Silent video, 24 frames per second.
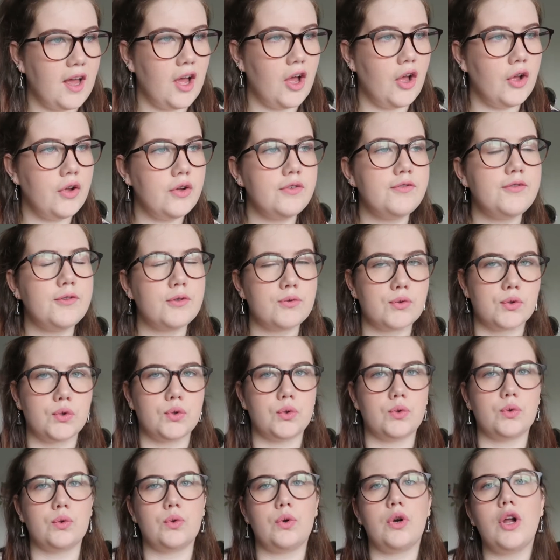
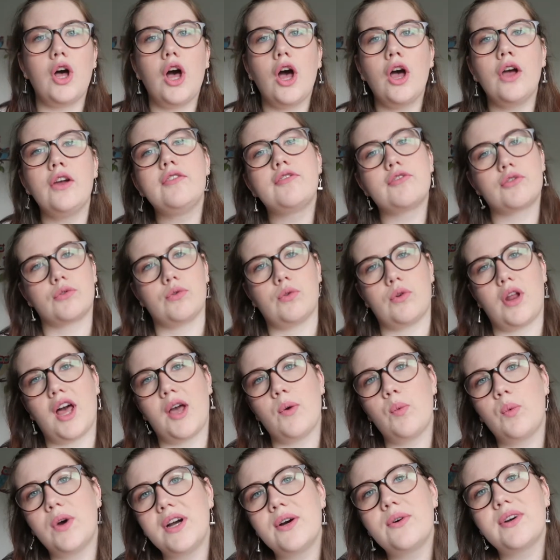Overall, I
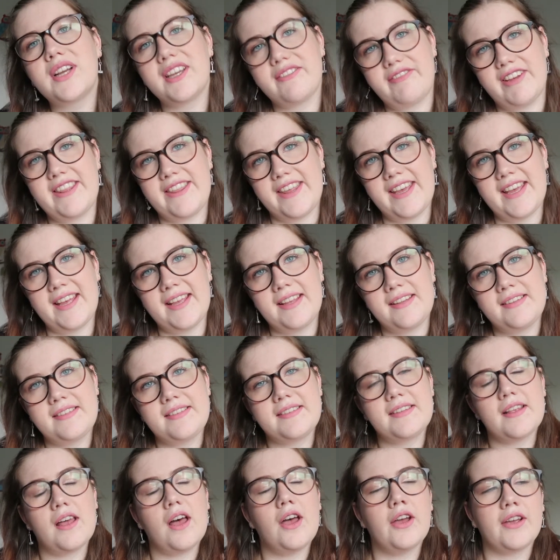will give it
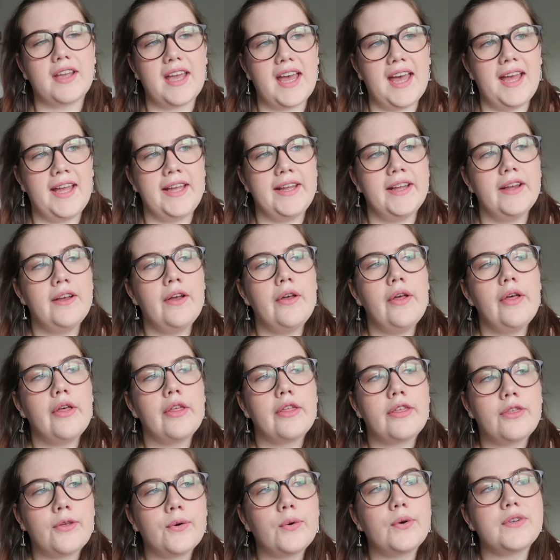this, okay,
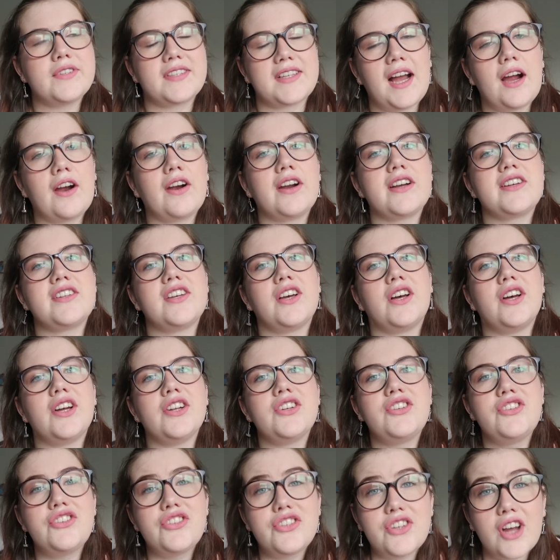Thor's
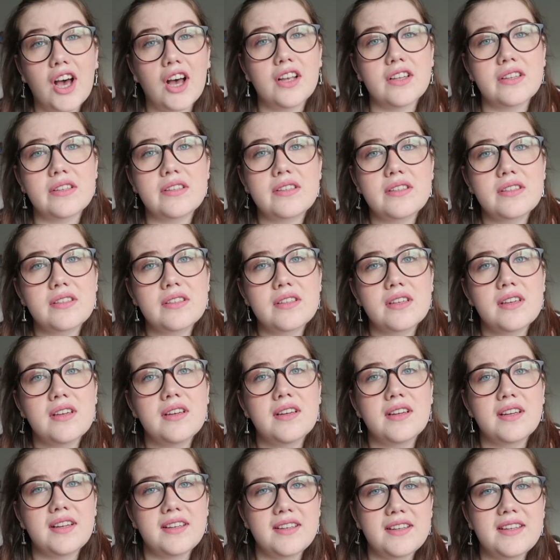character does
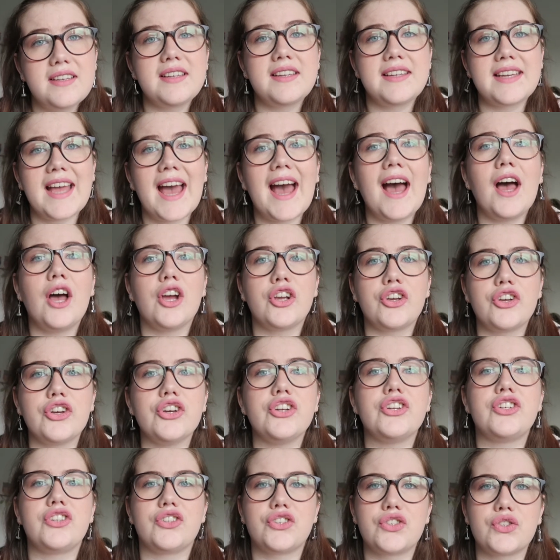get a
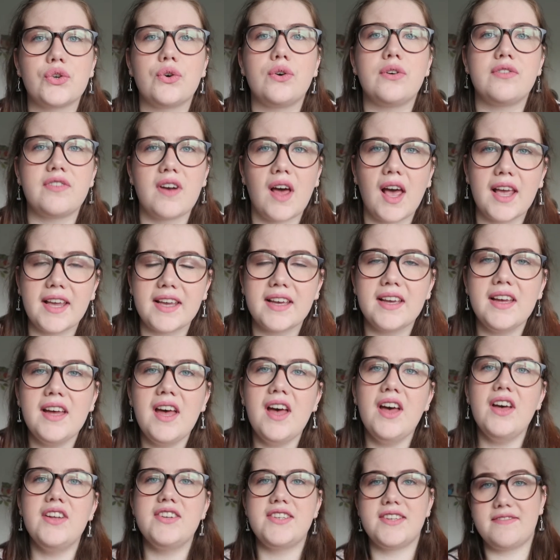good sort of like
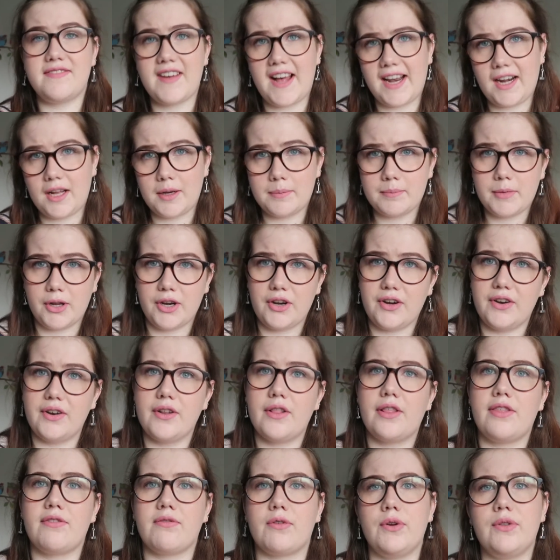development
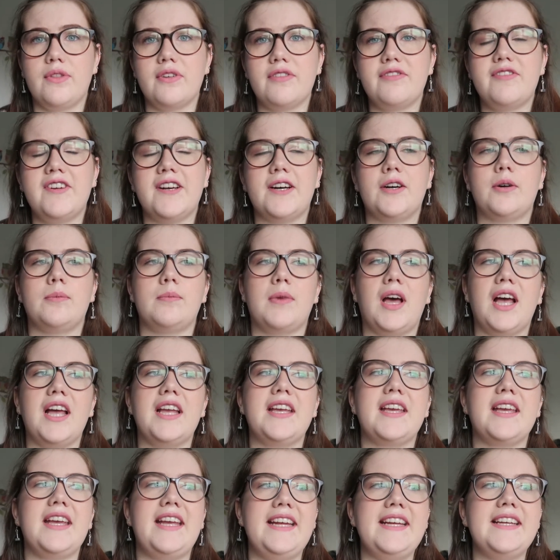through the film.
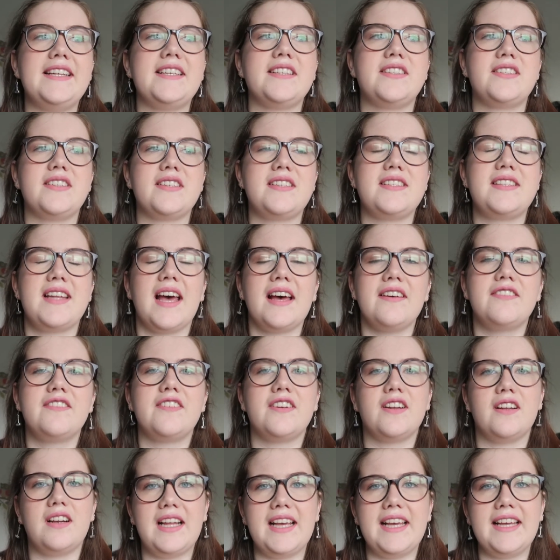Like, he is
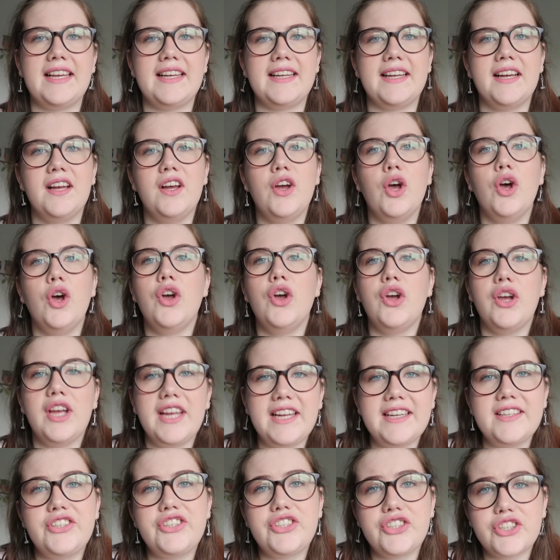definitely,
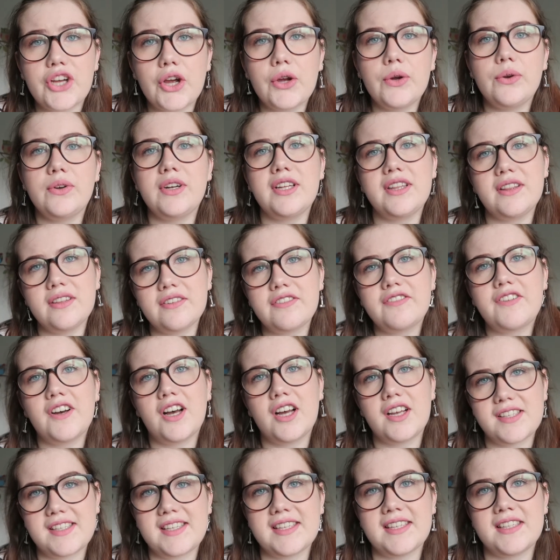he's shown in the
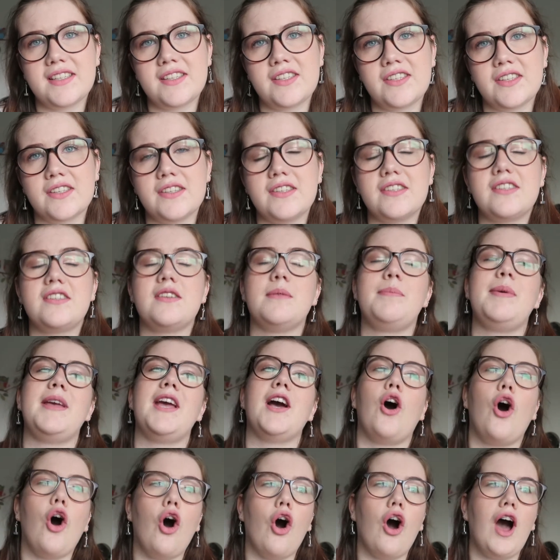first instance to be a
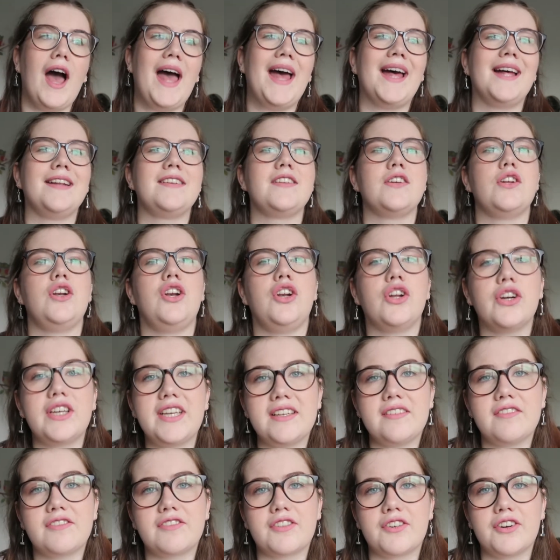hothead
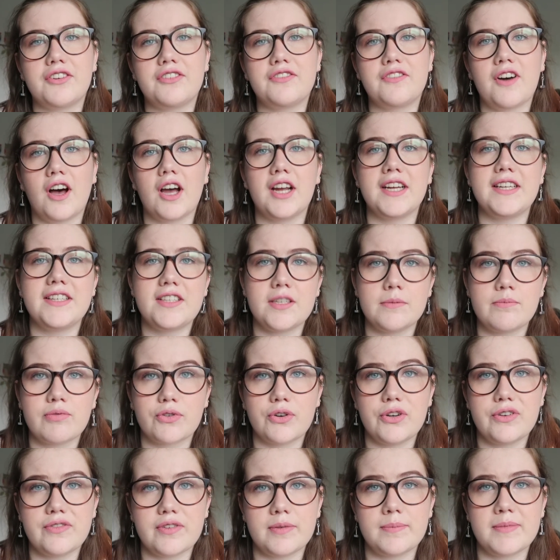looking for a fight to
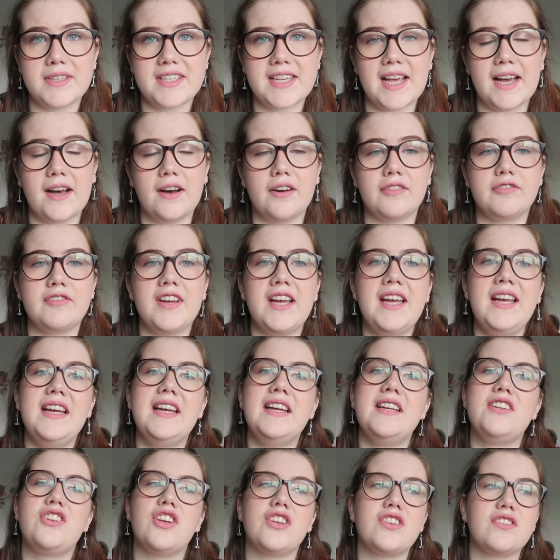prove himself.
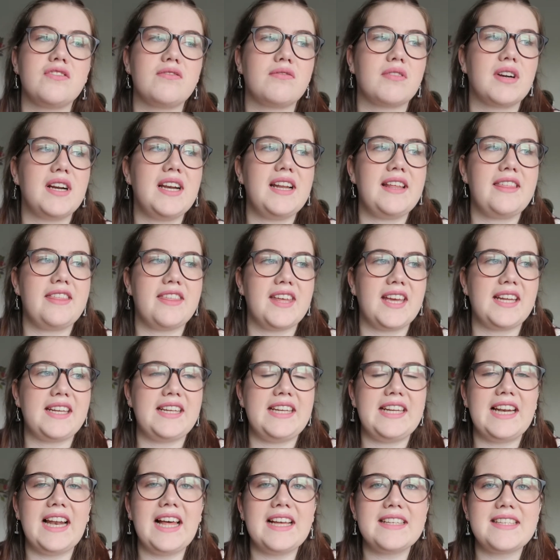Doesn't really think,
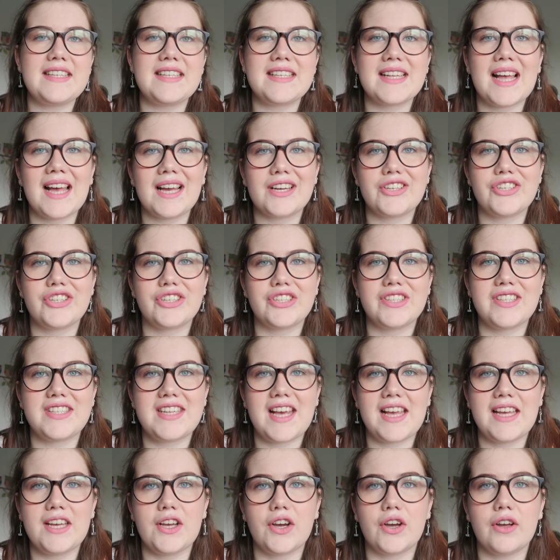he lets his actions
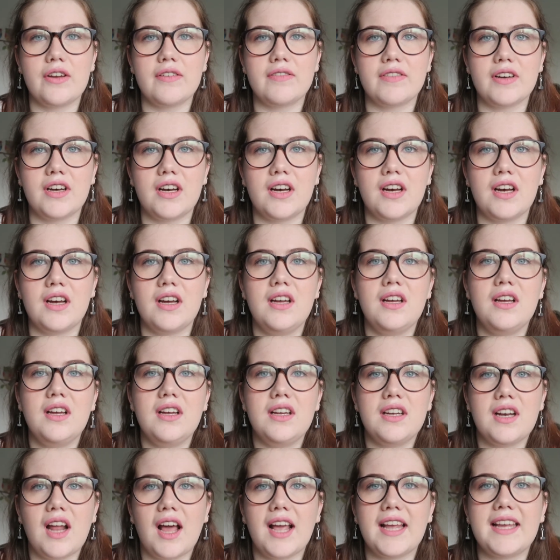take over.
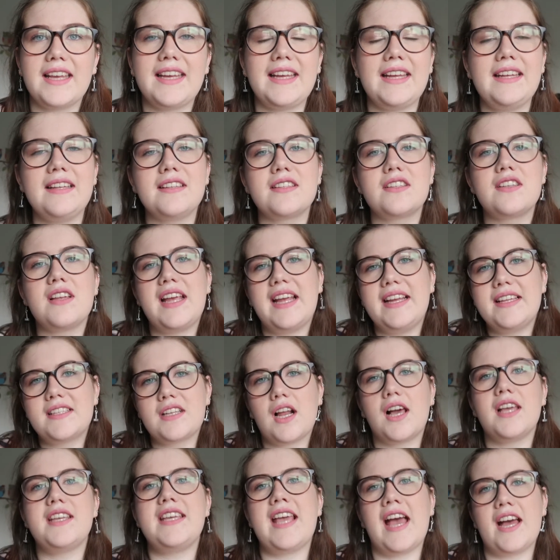Like, he's
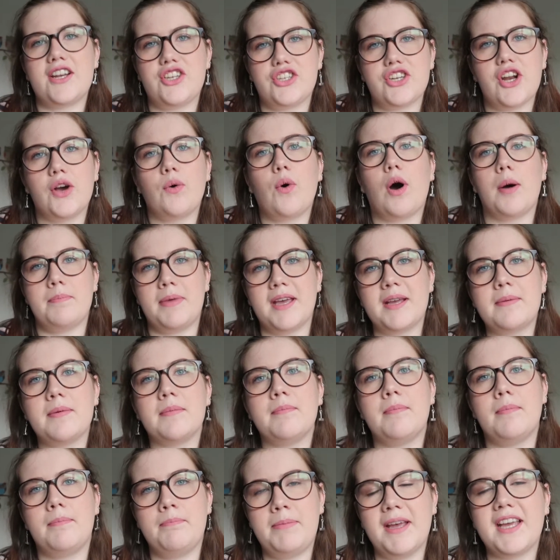like, yeah, do you know what,
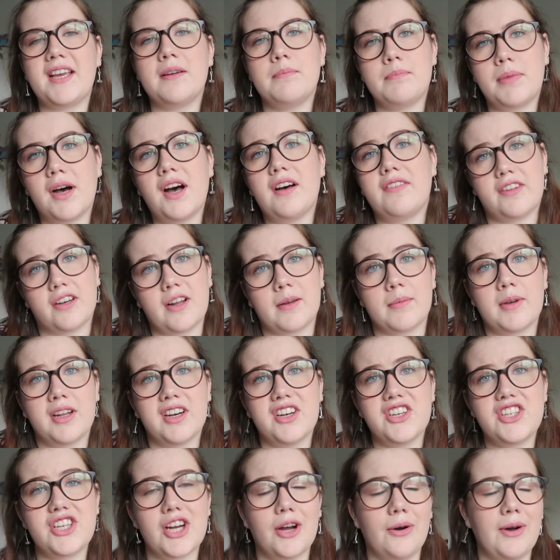I'm big and buff and I'm
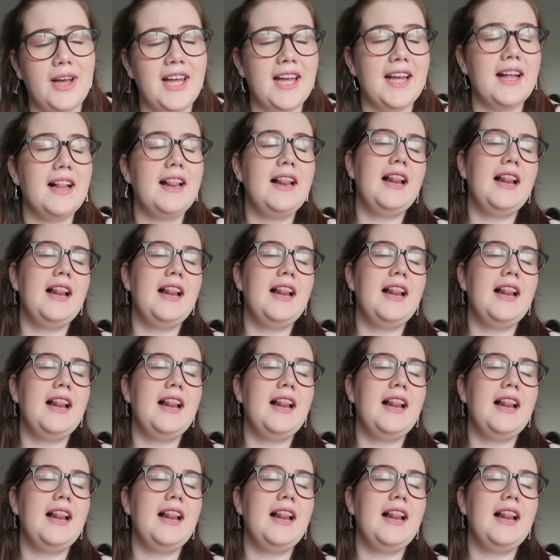gonna show it.